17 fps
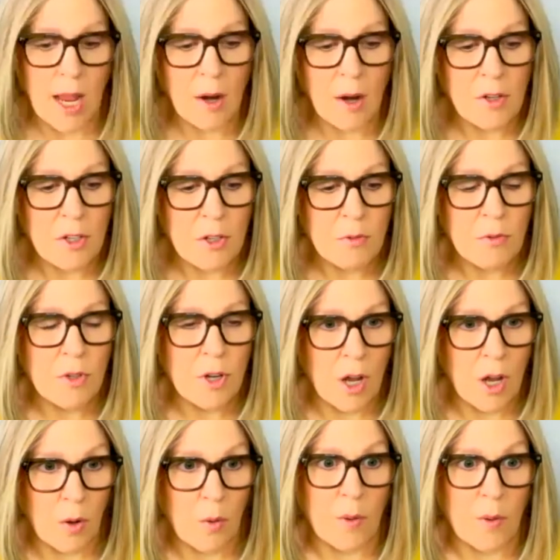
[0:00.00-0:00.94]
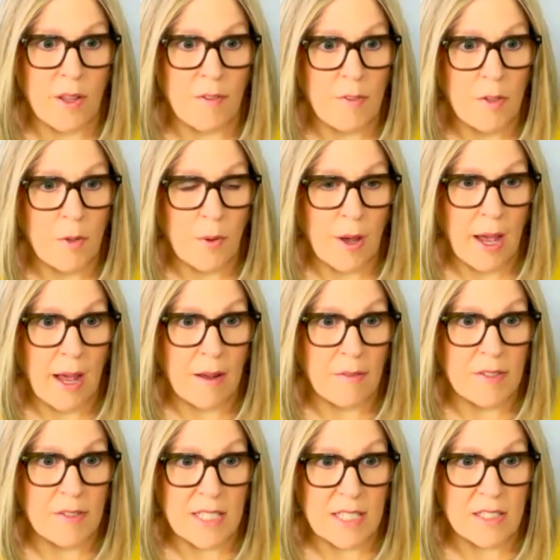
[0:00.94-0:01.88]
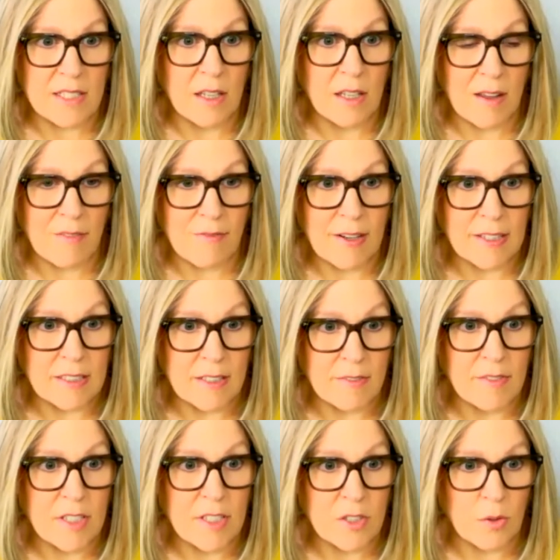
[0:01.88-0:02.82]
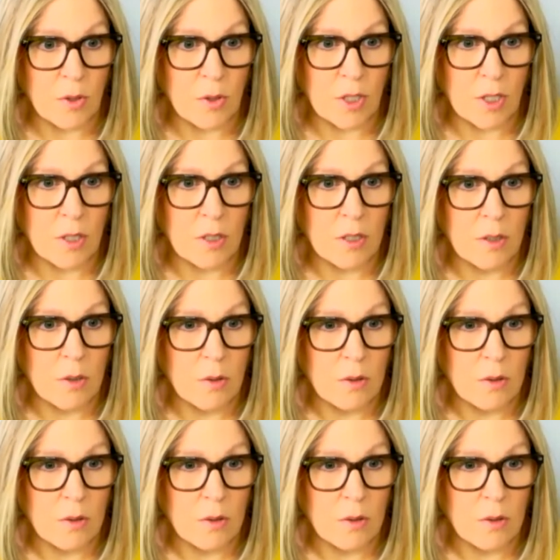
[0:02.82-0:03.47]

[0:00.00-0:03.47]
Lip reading: do you know if you have seasonal affective disorder?